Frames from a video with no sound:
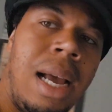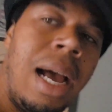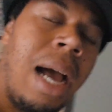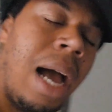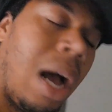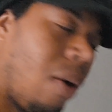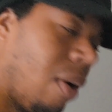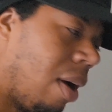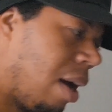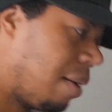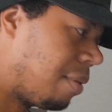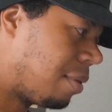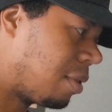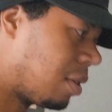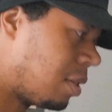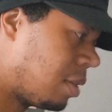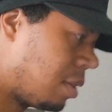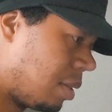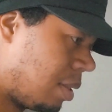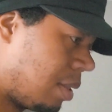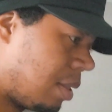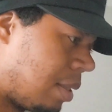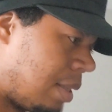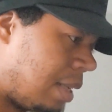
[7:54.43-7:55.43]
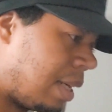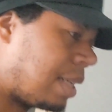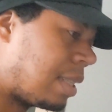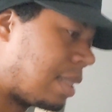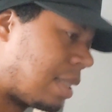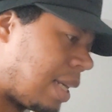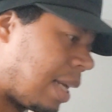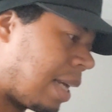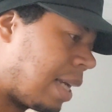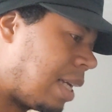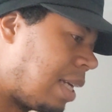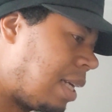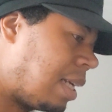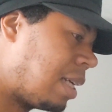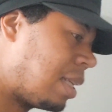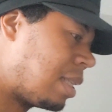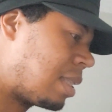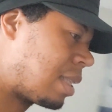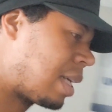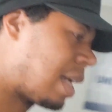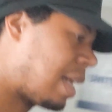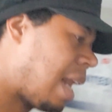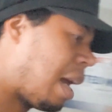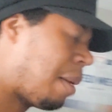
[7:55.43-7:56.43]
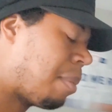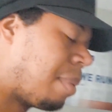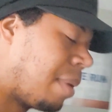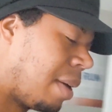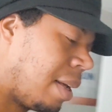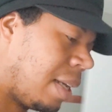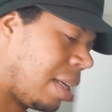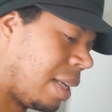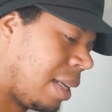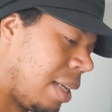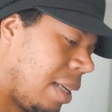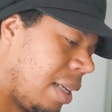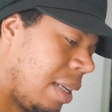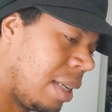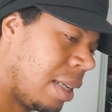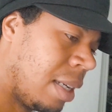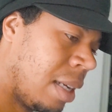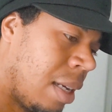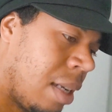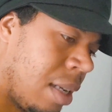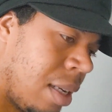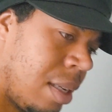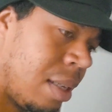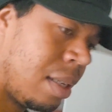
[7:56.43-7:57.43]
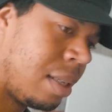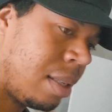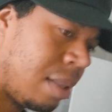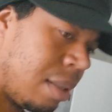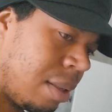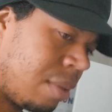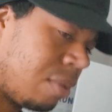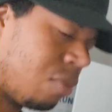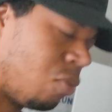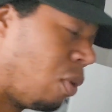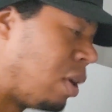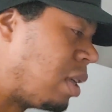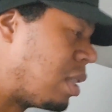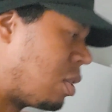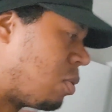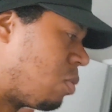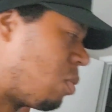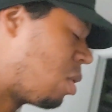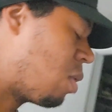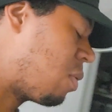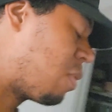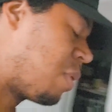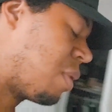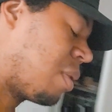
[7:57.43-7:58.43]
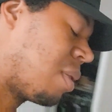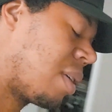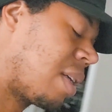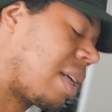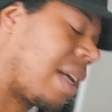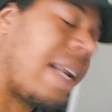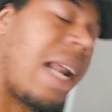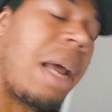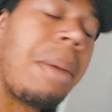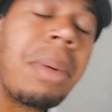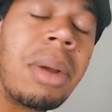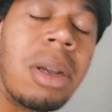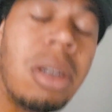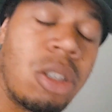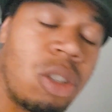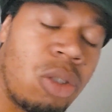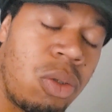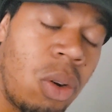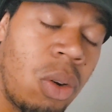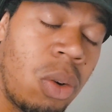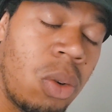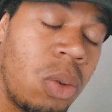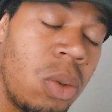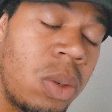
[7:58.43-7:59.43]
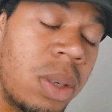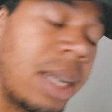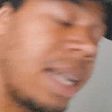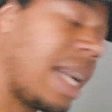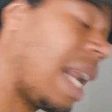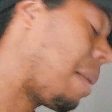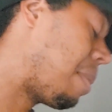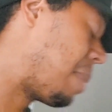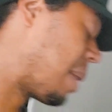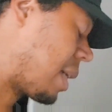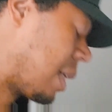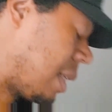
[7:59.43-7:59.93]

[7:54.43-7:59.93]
However, these things cannot be reasoned with, cannot be controlled, cannot be